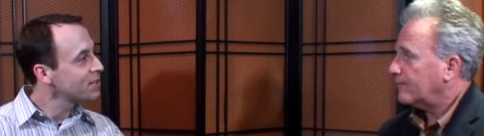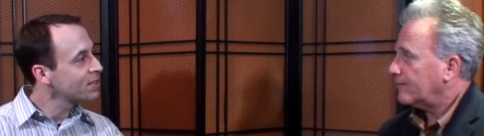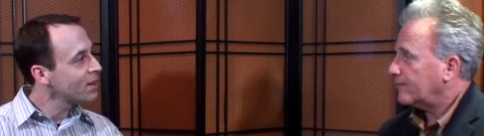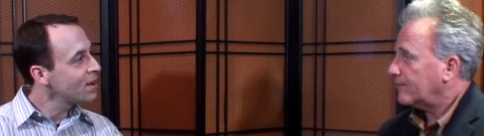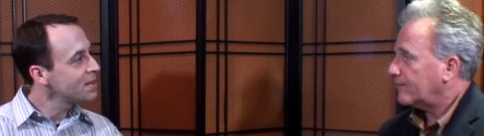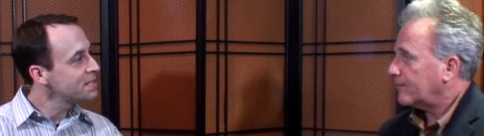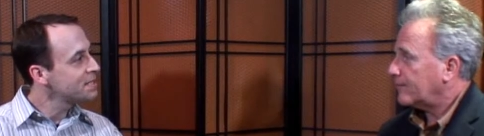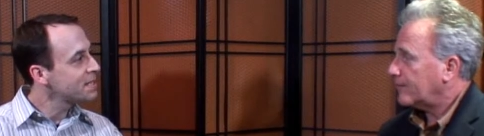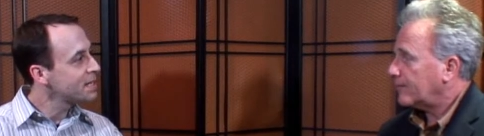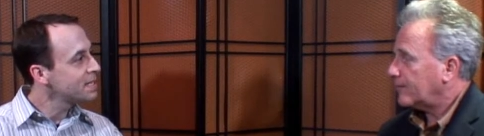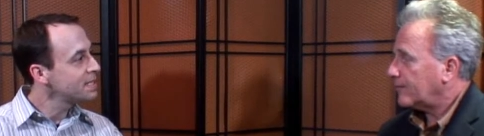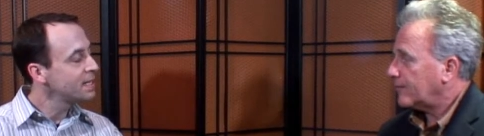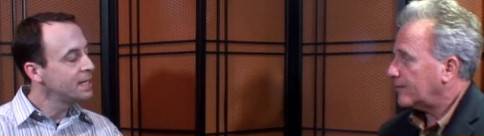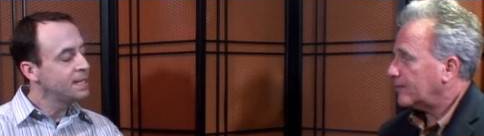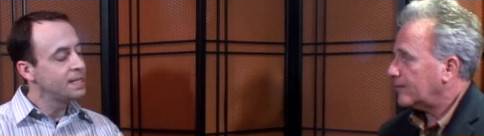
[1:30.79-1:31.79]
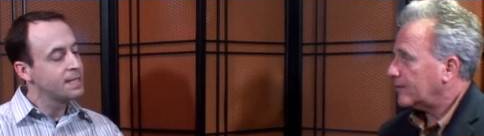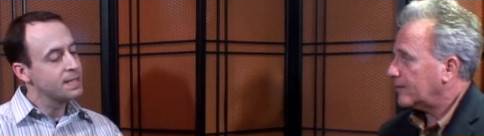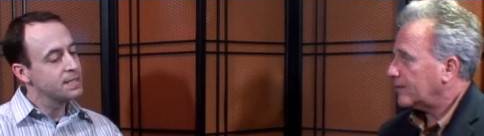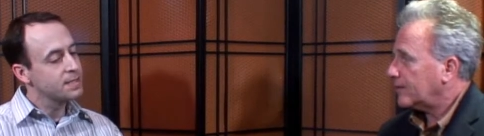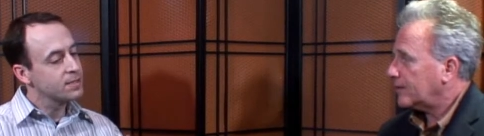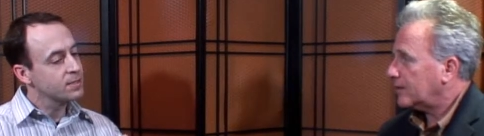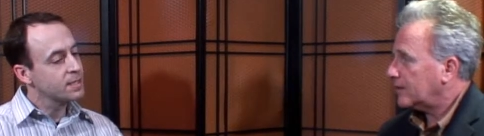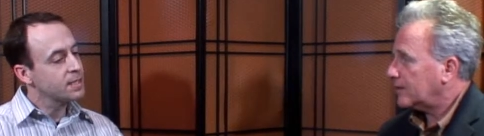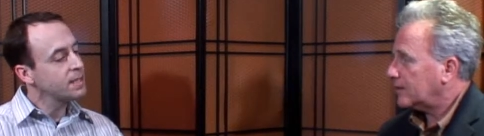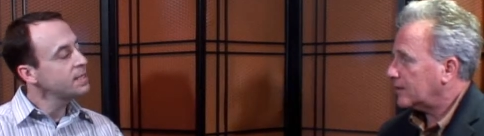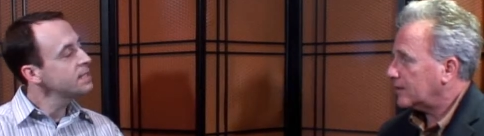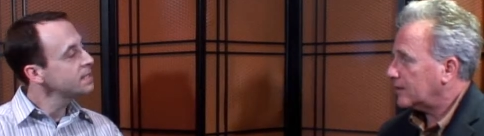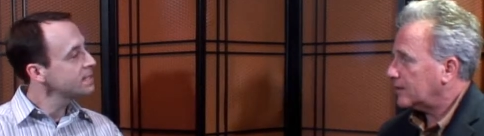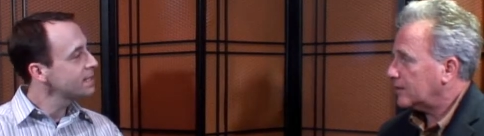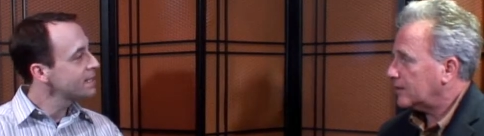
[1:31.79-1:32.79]
Speaker 1: content until the
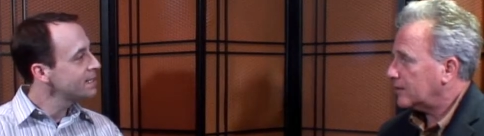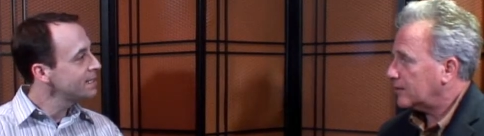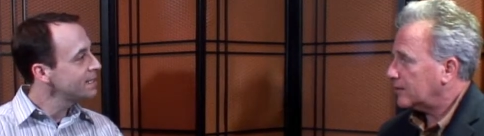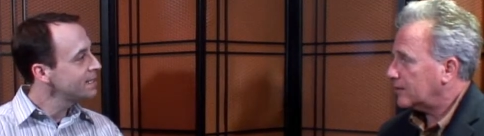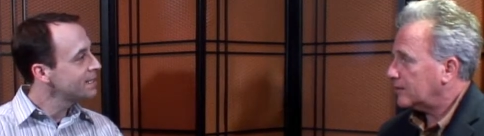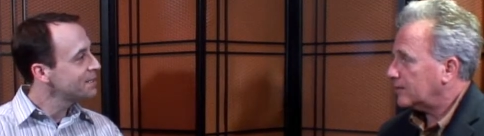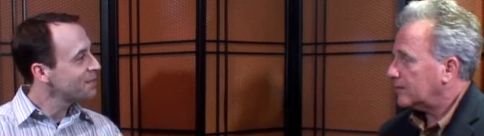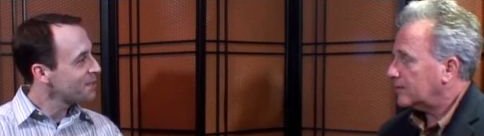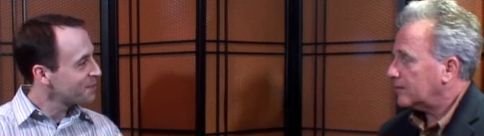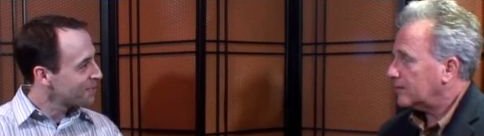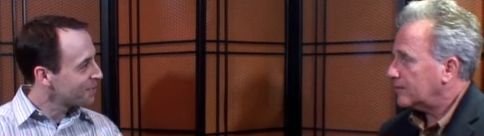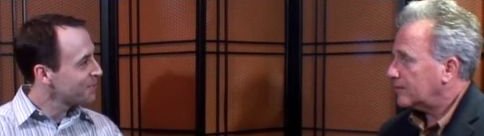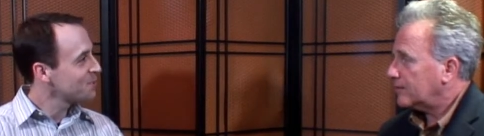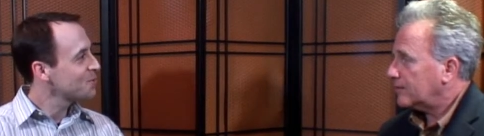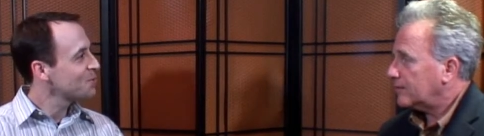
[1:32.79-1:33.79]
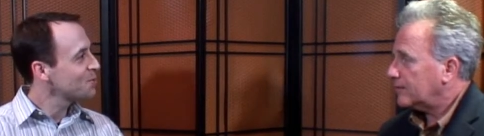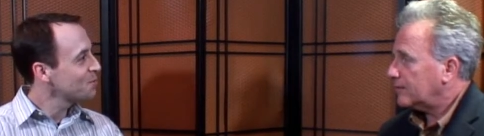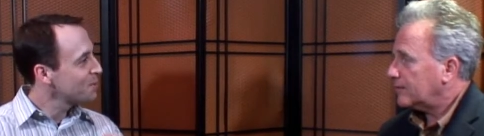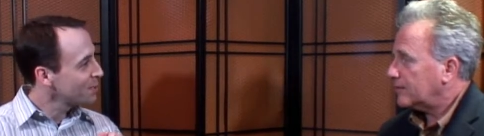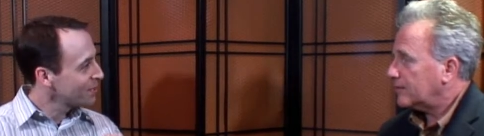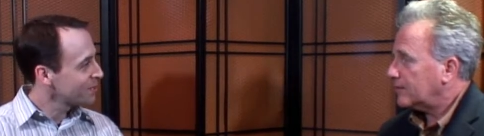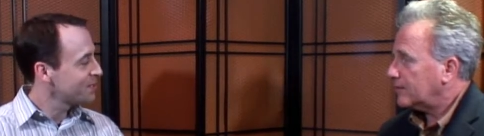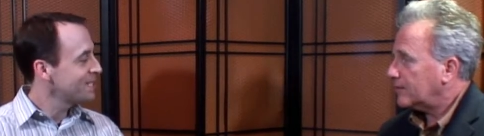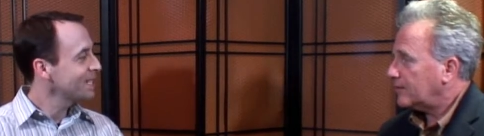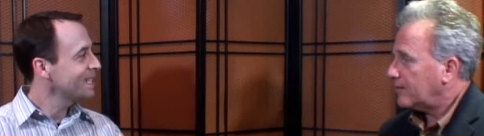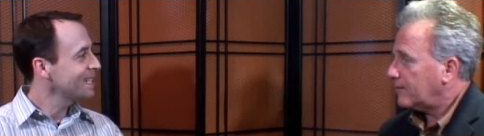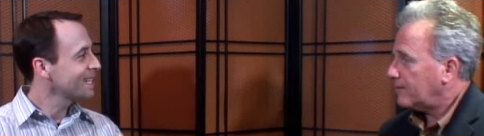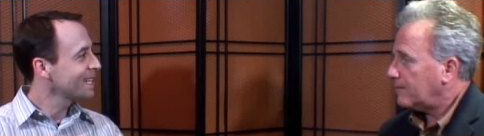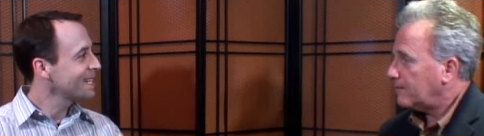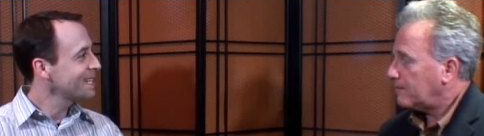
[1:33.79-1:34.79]
instant that the consumer
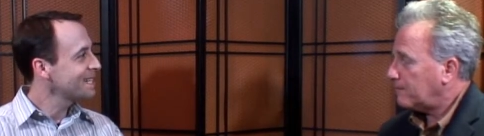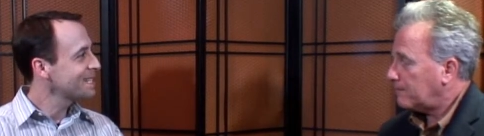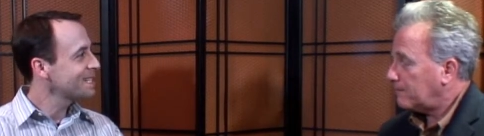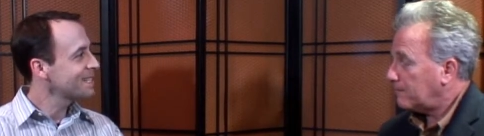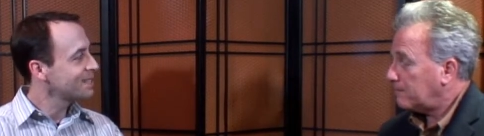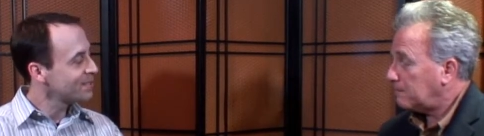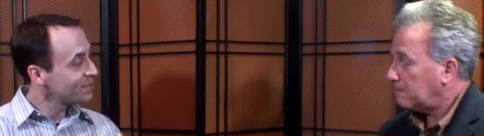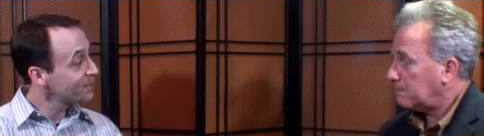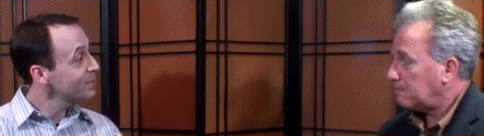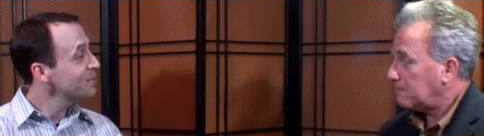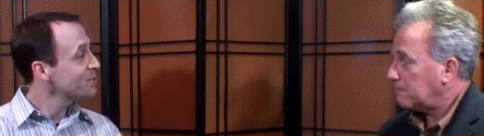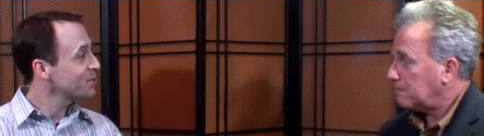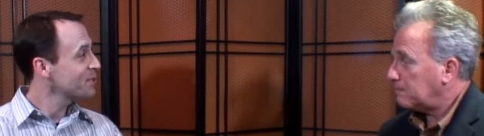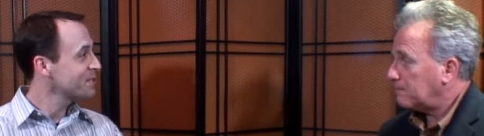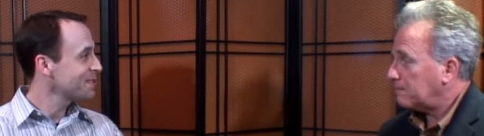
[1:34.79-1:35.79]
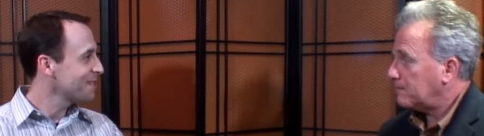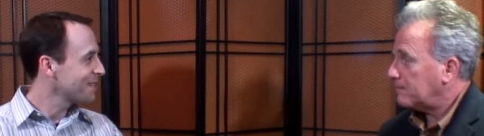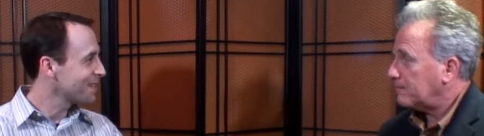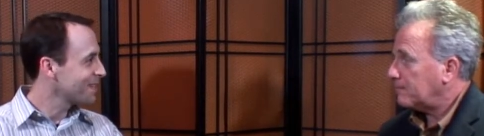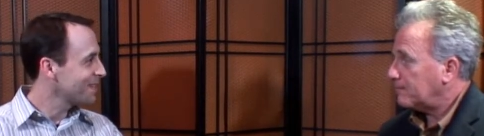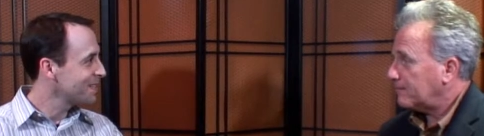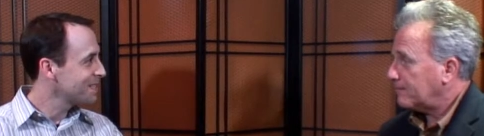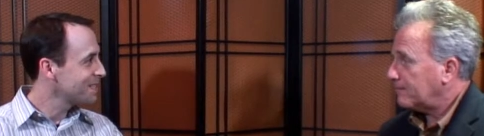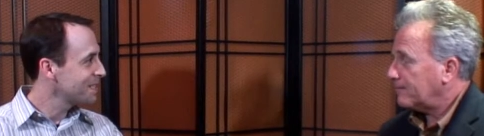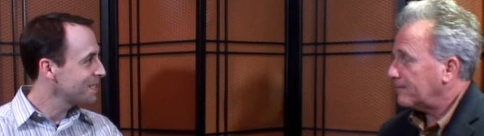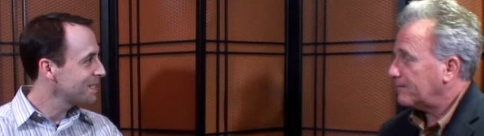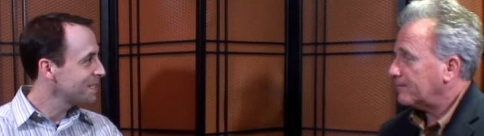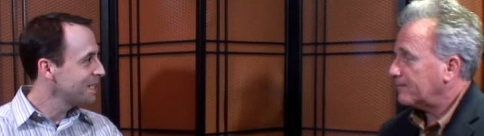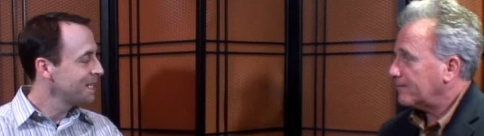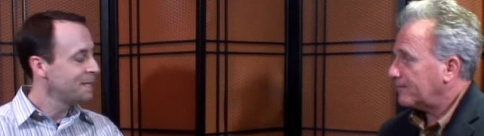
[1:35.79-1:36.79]
articulates hmm. their interest in the content.